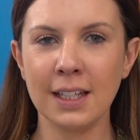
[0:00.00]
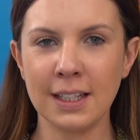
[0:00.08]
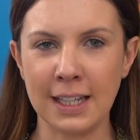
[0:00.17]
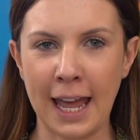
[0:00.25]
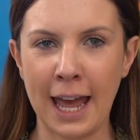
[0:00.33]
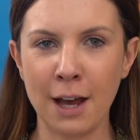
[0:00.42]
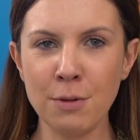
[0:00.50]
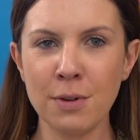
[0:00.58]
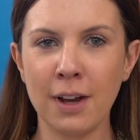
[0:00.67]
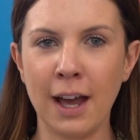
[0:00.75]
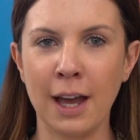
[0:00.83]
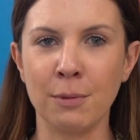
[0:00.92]
Now,
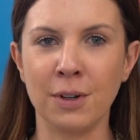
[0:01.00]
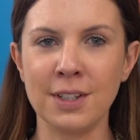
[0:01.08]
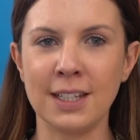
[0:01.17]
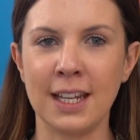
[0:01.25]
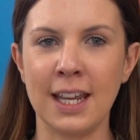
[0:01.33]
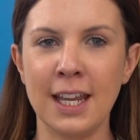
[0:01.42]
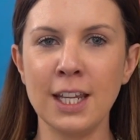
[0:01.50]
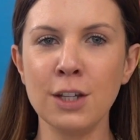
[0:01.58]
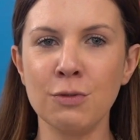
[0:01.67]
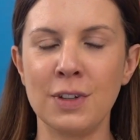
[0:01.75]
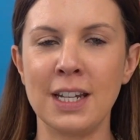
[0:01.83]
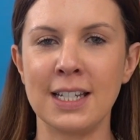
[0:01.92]
I want to hear
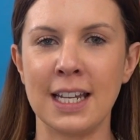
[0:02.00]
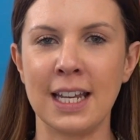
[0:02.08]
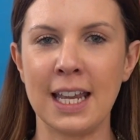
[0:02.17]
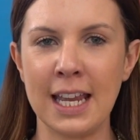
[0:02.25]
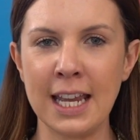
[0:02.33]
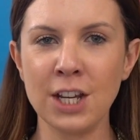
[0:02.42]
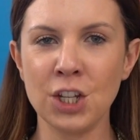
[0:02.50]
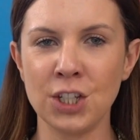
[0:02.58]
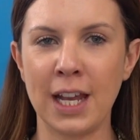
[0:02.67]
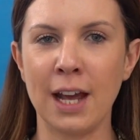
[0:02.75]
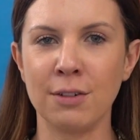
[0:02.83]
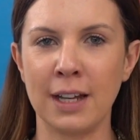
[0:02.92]
you reading each
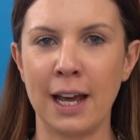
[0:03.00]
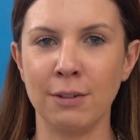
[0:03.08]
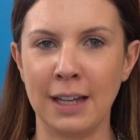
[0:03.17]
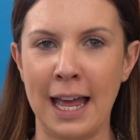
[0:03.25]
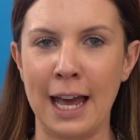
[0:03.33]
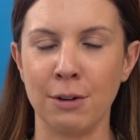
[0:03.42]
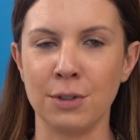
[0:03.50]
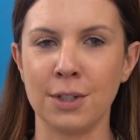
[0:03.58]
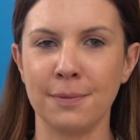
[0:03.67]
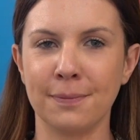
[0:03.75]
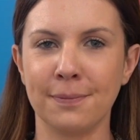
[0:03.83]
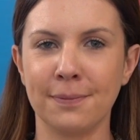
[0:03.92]
sound out loud.
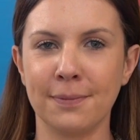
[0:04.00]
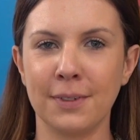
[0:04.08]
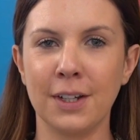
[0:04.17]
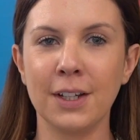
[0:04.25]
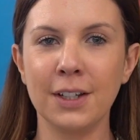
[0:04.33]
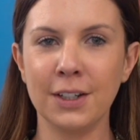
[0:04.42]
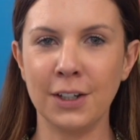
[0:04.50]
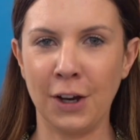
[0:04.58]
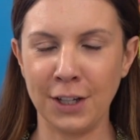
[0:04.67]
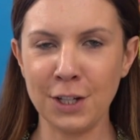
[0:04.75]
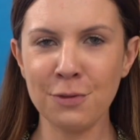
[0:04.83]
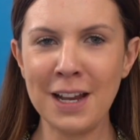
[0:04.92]

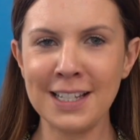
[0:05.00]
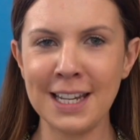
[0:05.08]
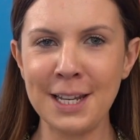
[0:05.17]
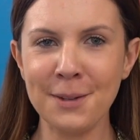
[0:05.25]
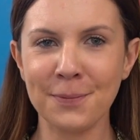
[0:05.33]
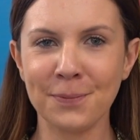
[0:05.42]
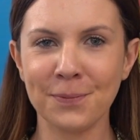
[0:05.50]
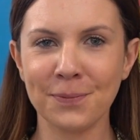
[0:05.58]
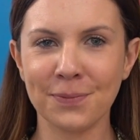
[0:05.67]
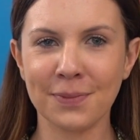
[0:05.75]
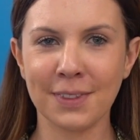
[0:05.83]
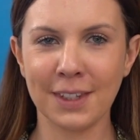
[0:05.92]
Are you ready?
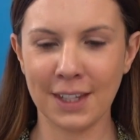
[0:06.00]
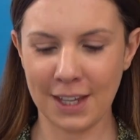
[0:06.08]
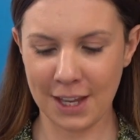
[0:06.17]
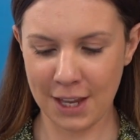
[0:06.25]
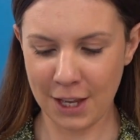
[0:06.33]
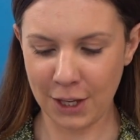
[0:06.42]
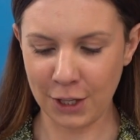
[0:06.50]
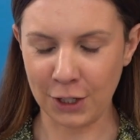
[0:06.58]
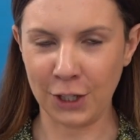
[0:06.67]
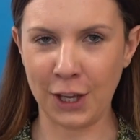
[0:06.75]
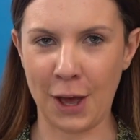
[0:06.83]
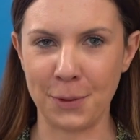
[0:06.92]

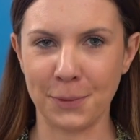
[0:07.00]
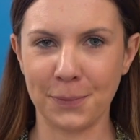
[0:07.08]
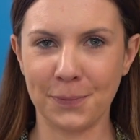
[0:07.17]
go.